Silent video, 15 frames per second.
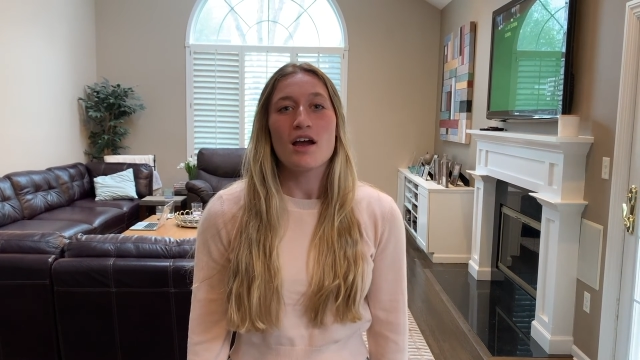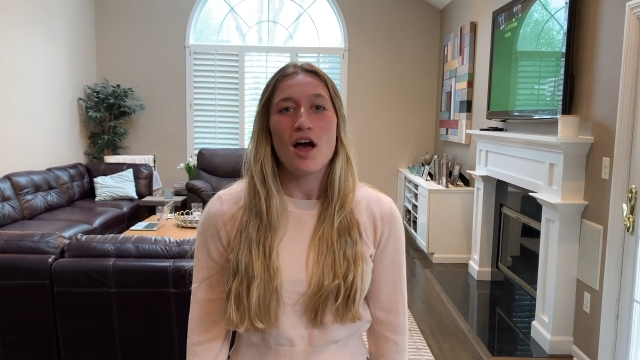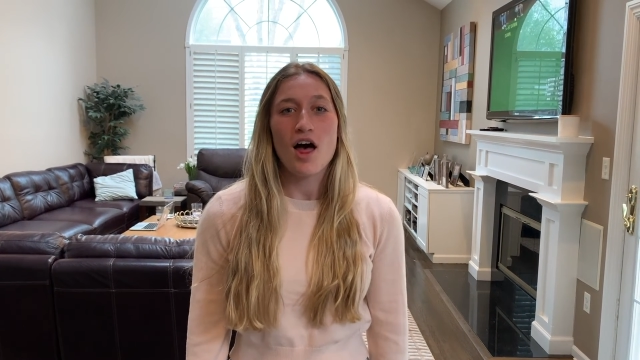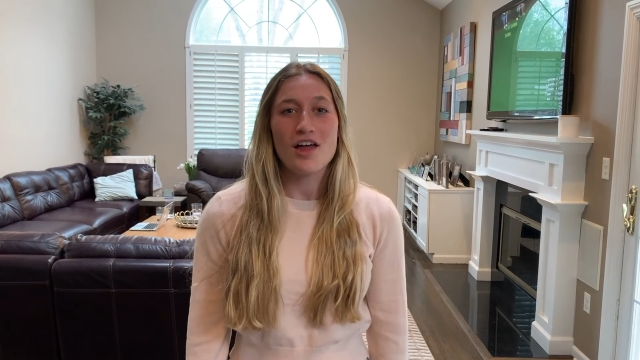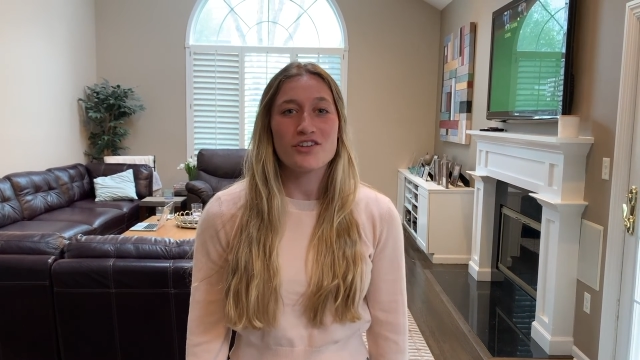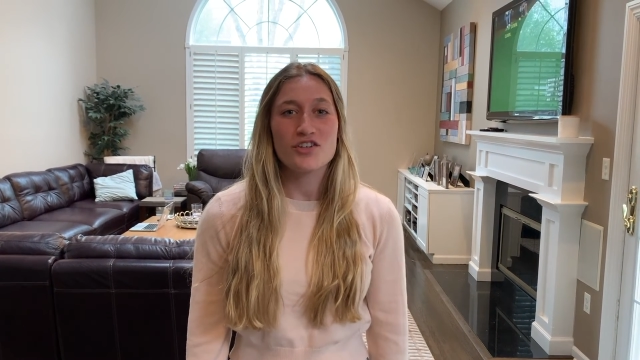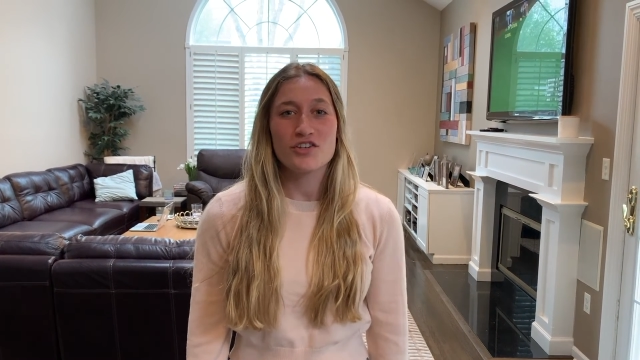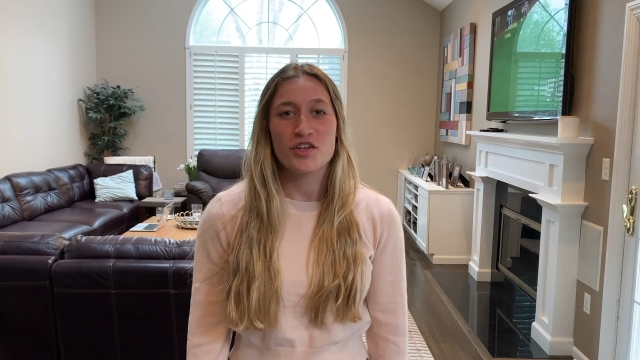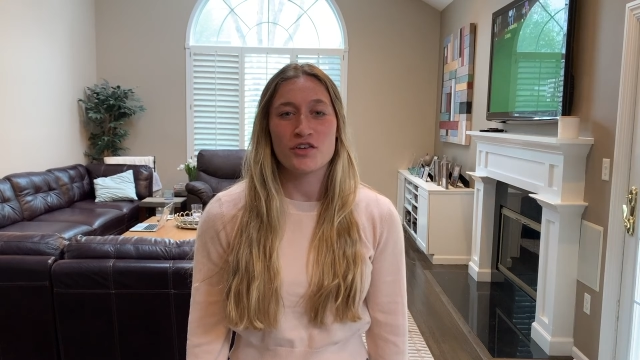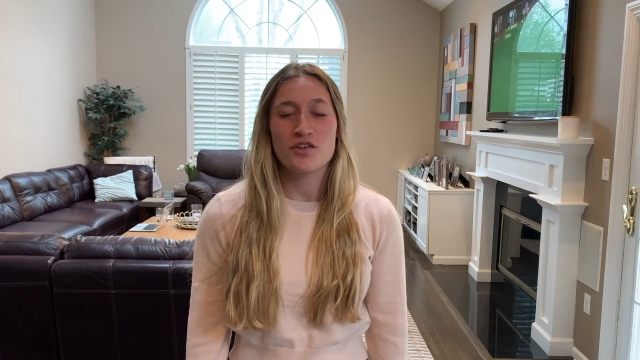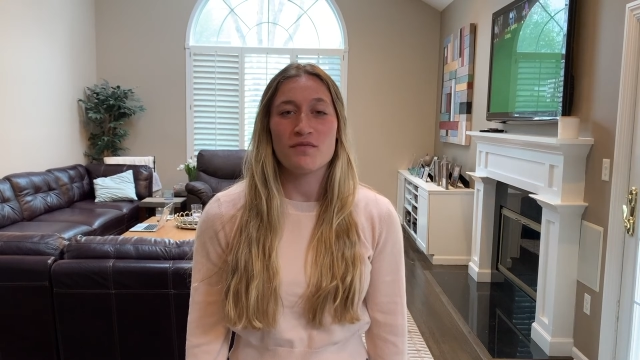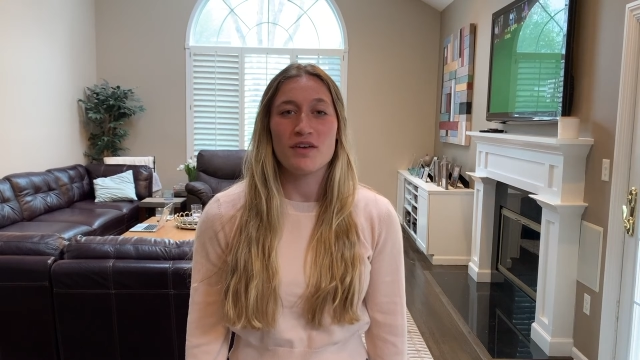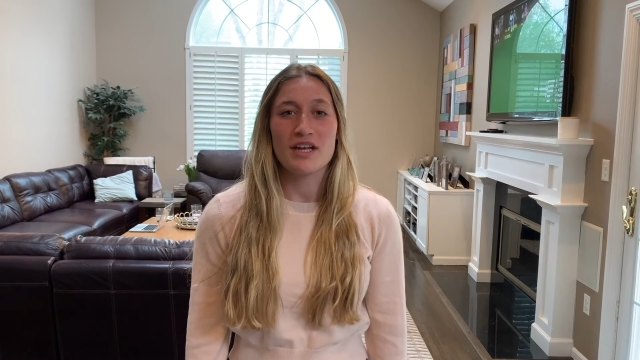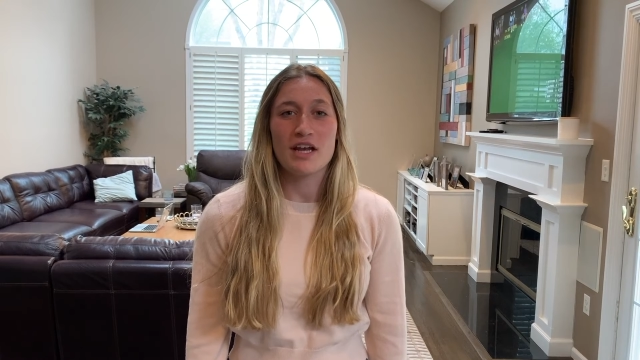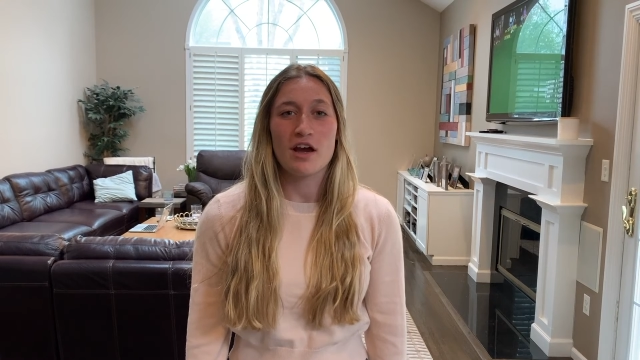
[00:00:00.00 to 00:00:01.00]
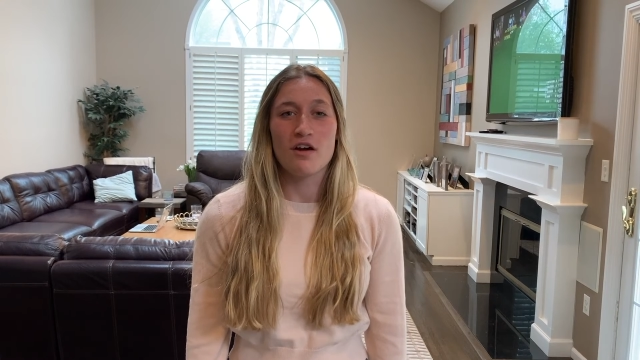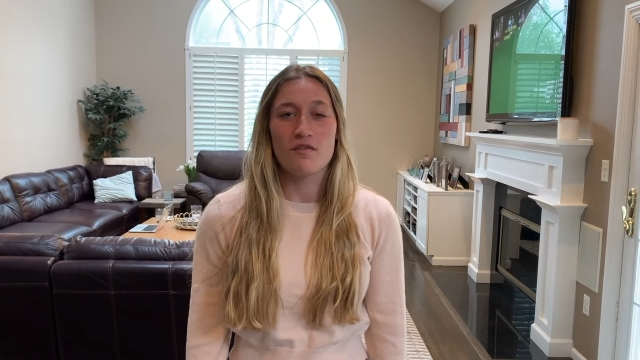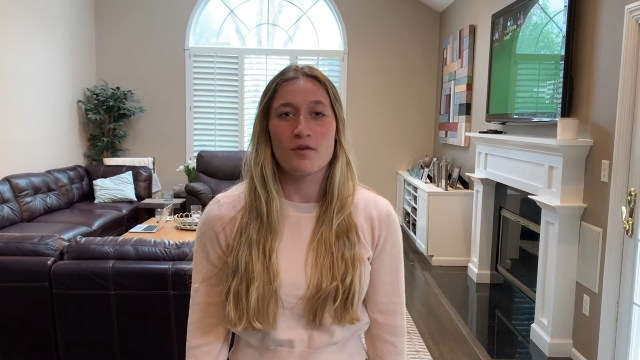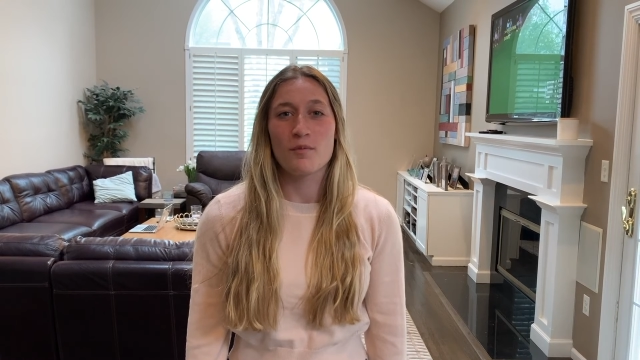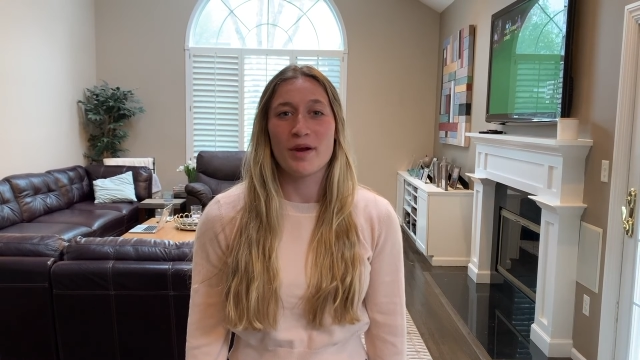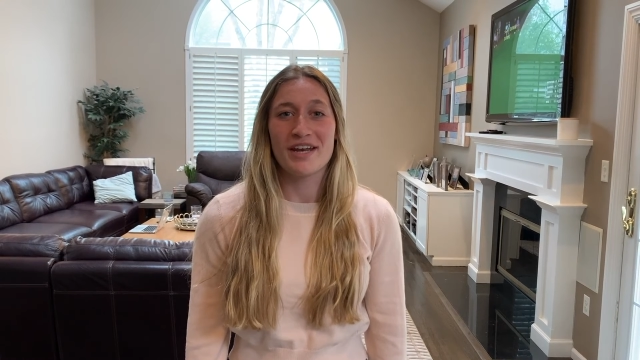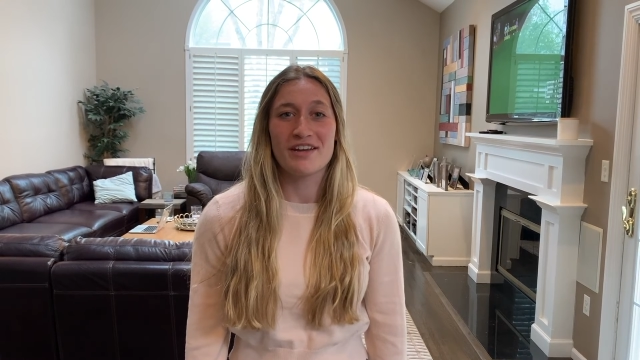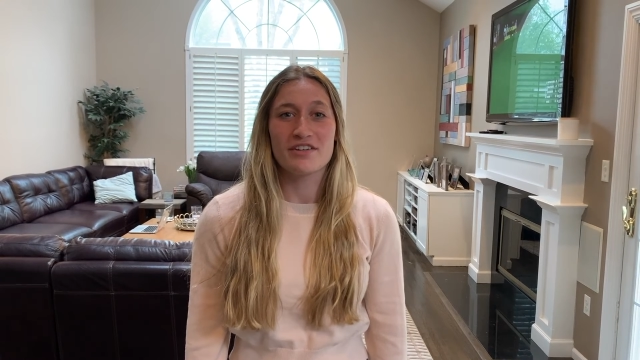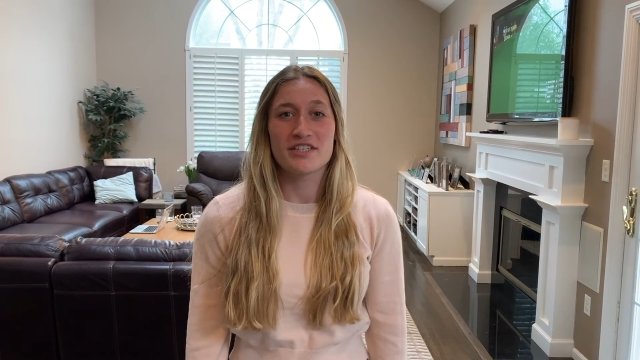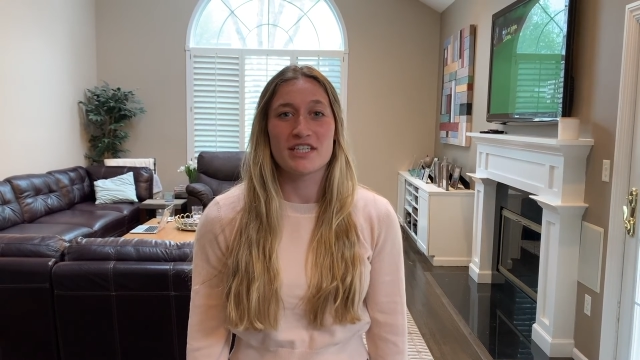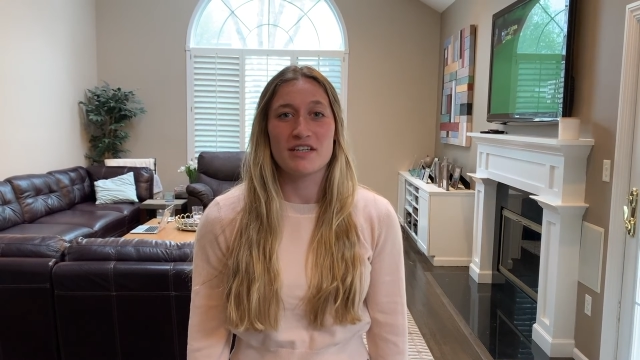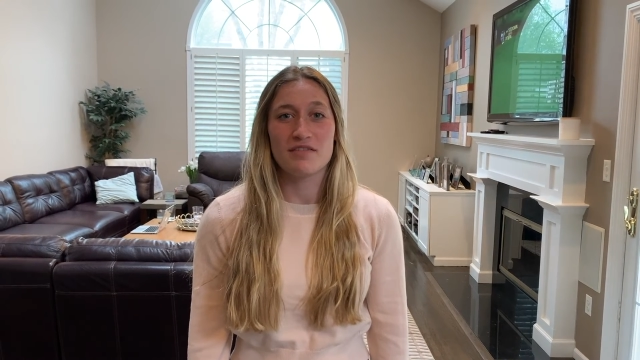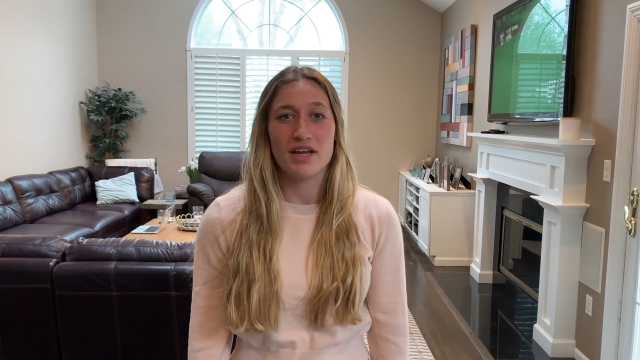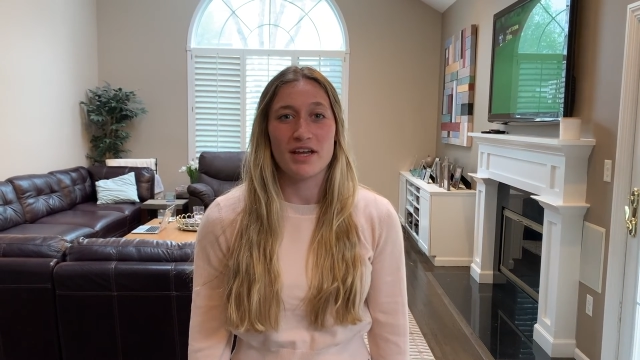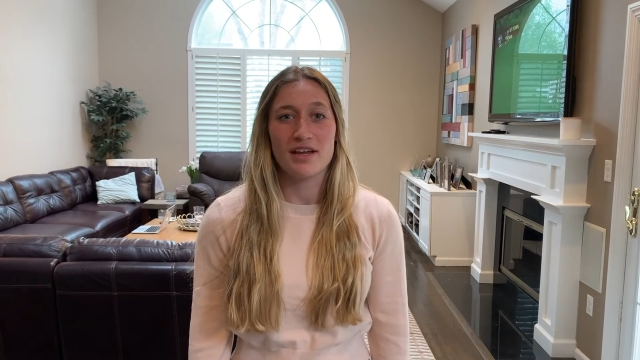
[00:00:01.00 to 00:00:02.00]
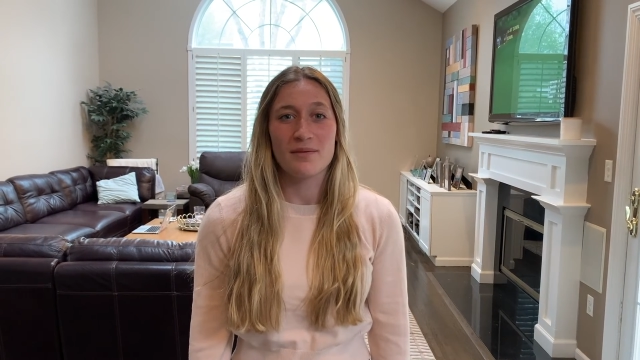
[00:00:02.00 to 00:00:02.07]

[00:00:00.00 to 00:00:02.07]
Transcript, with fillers: college decision video from Wayne Hills TV.